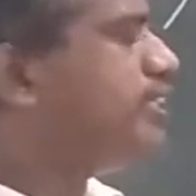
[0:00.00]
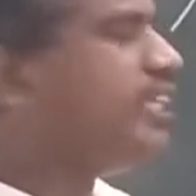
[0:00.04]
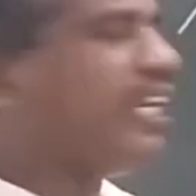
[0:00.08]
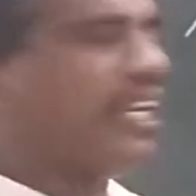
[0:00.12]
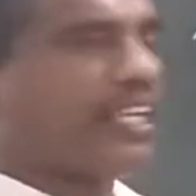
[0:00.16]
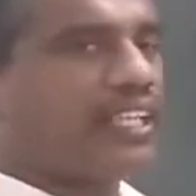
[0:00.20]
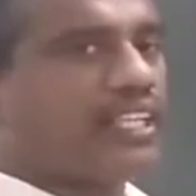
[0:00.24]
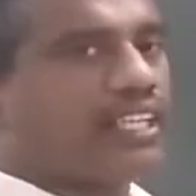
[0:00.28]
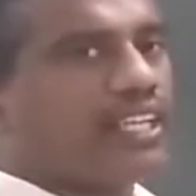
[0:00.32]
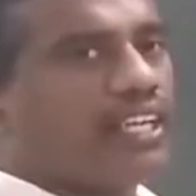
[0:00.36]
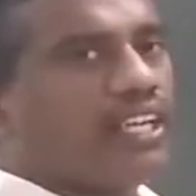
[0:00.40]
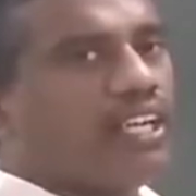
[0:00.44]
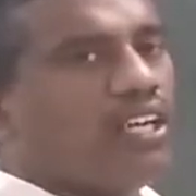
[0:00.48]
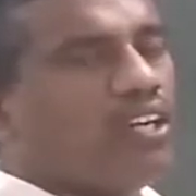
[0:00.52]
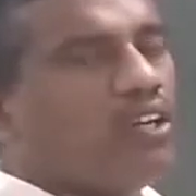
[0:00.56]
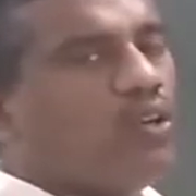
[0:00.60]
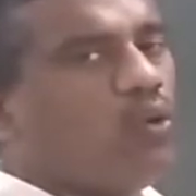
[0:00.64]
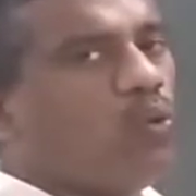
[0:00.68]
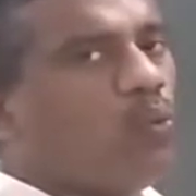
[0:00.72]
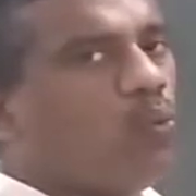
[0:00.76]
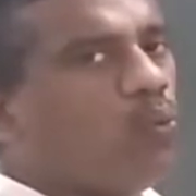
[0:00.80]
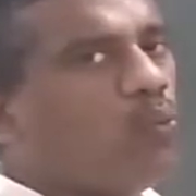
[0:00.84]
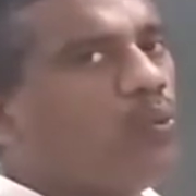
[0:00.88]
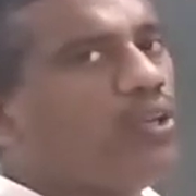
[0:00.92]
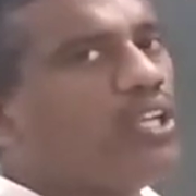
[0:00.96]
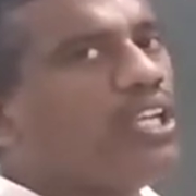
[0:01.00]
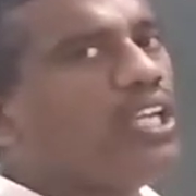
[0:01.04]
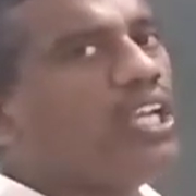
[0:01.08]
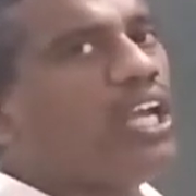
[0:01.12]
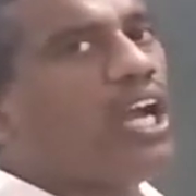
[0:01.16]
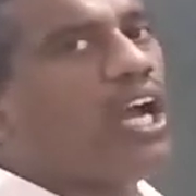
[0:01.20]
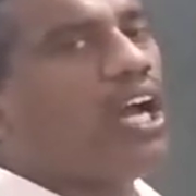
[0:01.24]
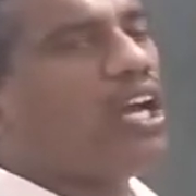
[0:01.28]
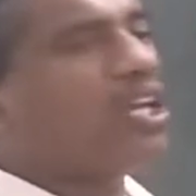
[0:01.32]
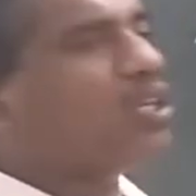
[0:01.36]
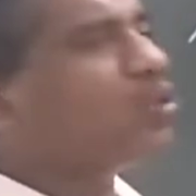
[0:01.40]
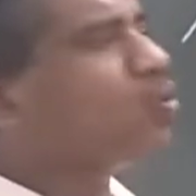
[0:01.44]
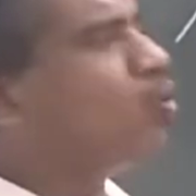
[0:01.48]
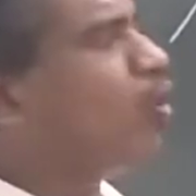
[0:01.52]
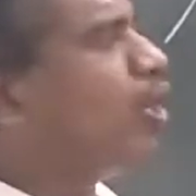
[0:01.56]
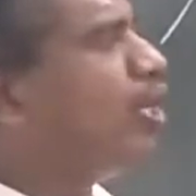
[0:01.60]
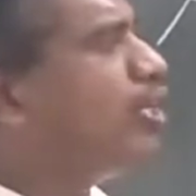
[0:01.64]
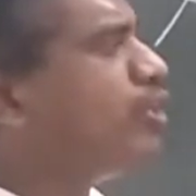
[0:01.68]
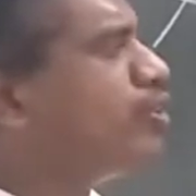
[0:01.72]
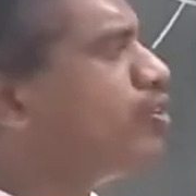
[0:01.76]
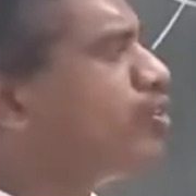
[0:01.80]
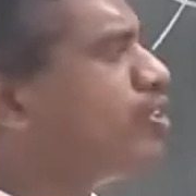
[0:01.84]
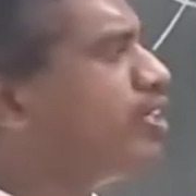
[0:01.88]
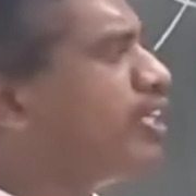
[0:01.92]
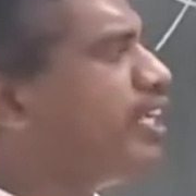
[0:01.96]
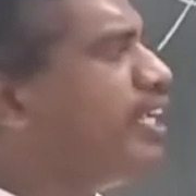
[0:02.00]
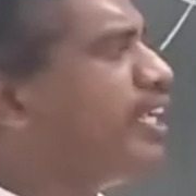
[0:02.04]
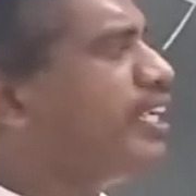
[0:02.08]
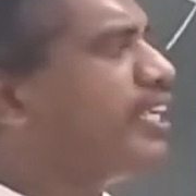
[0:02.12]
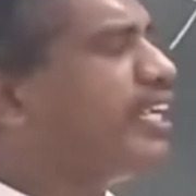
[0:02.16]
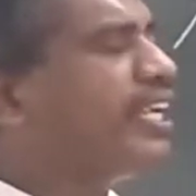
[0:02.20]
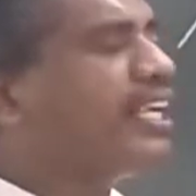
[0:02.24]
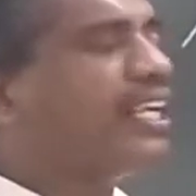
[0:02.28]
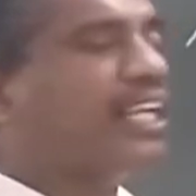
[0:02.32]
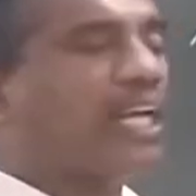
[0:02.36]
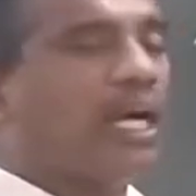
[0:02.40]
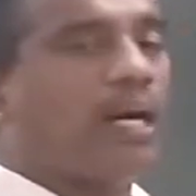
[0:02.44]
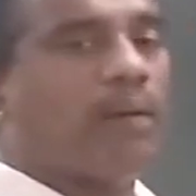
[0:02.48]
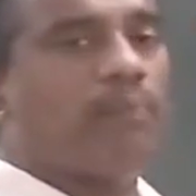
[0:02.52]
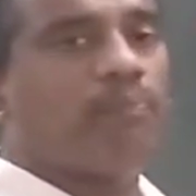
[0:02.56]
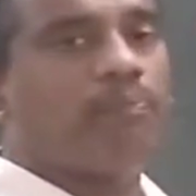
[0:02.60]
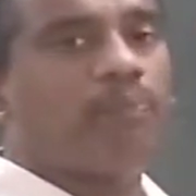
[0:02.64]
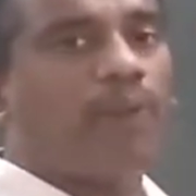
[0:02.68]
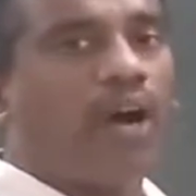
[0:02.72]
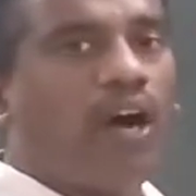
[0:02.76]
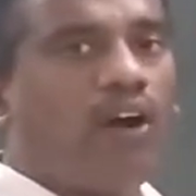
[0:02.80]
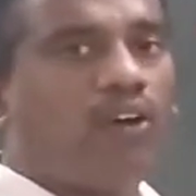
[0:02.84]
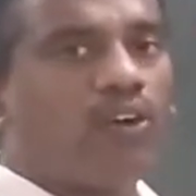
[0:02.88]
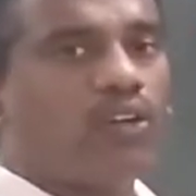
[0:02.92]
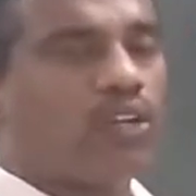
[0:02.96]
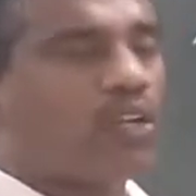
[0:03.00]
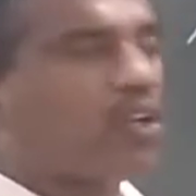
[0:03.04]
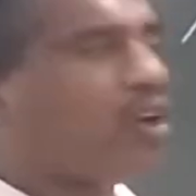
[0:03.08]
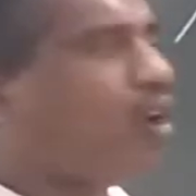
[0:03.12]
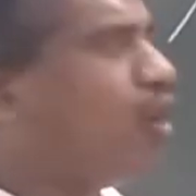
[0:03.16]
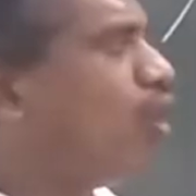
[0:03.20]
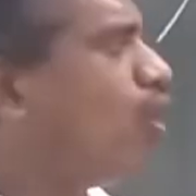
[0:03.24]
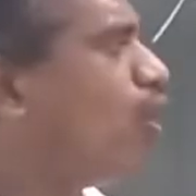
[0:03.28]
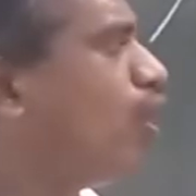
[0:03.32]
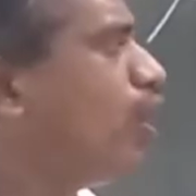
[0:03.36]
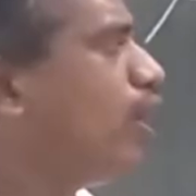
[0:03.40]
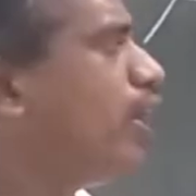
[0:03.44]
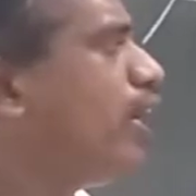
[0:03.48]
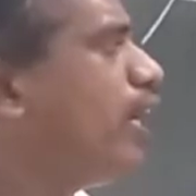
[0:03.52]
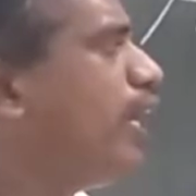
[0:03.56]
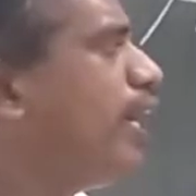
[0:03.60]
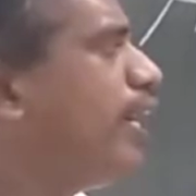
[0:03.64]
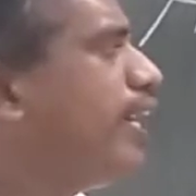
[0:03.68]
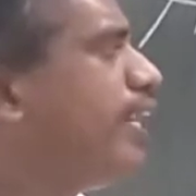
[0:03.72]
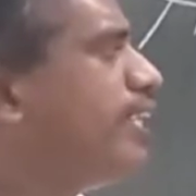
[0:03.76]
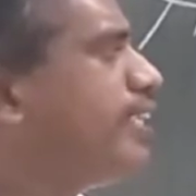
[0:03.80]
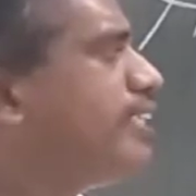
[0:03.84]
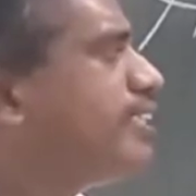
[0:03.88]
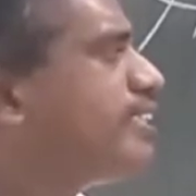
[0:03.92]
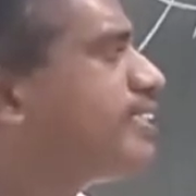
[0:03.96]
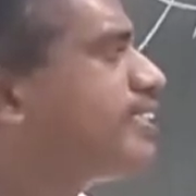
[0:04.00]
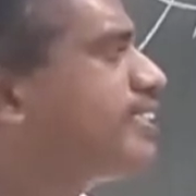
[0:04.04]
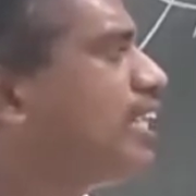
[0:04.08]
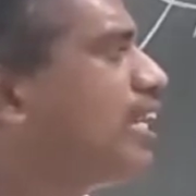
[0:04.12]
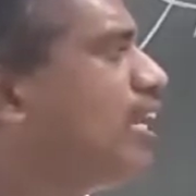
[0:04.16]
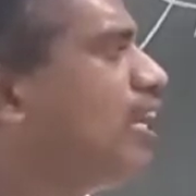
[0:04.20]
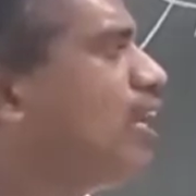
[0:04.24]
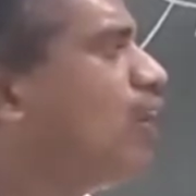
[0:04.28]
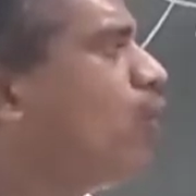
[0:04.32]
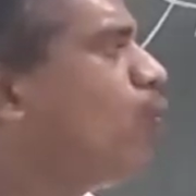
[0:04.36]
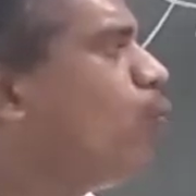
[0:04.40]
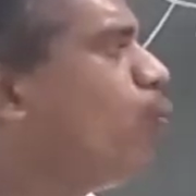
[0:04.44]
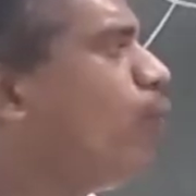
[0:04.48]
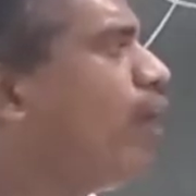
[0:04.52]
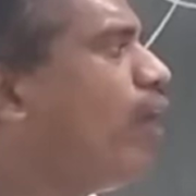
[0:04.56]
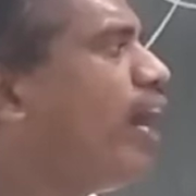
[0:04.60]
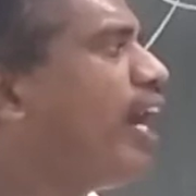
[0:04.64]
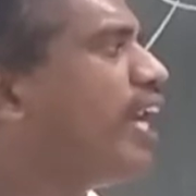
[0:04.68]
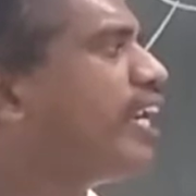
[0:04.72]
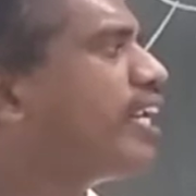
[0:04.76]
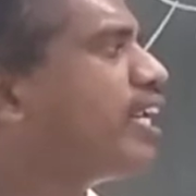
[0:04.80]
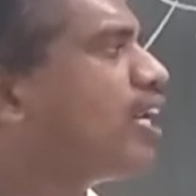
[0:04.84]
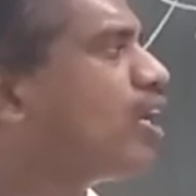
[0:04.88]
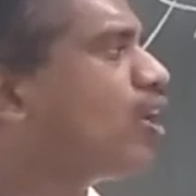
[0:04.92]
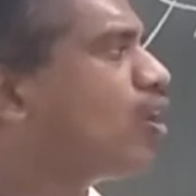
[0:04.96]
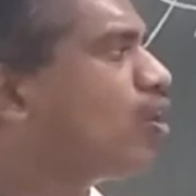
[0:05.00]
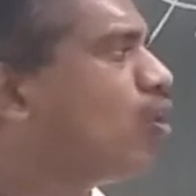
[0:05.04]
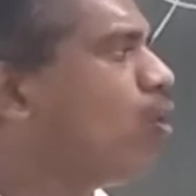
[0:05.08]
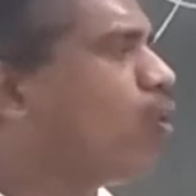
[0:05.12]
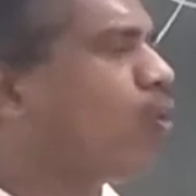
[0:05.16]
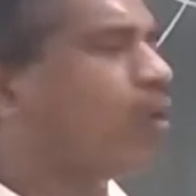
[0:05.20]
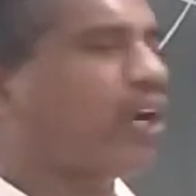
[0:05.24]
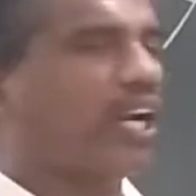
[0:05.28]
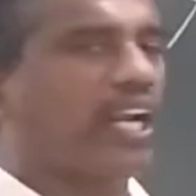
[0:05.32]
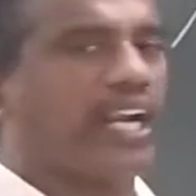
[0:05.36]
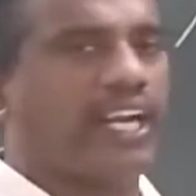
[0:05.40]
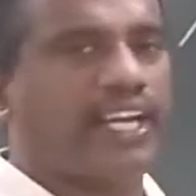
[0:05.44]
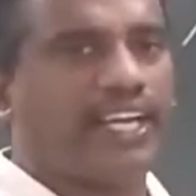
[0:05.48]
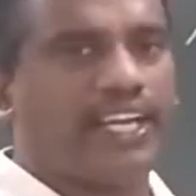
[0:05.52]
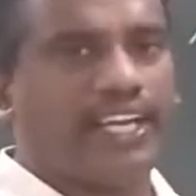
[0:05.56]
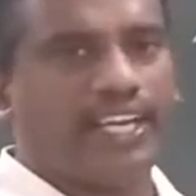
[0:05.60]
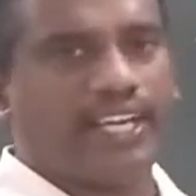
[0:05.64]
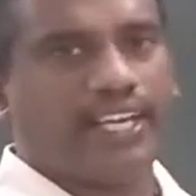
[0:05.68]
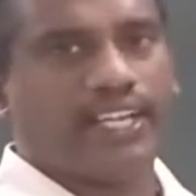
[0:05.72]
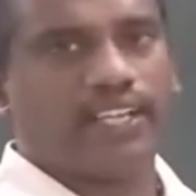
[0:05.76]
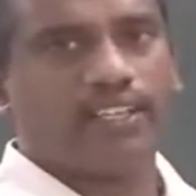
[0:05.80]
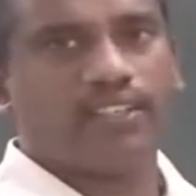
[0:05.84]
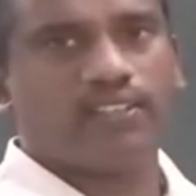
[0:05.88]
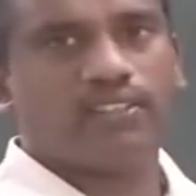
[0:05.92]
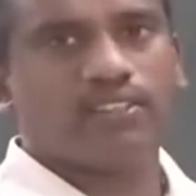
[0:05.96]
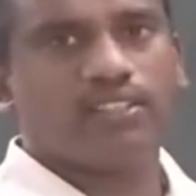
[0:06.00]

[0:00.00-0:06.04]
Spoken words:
that, we are going to take a compound called silver chloride.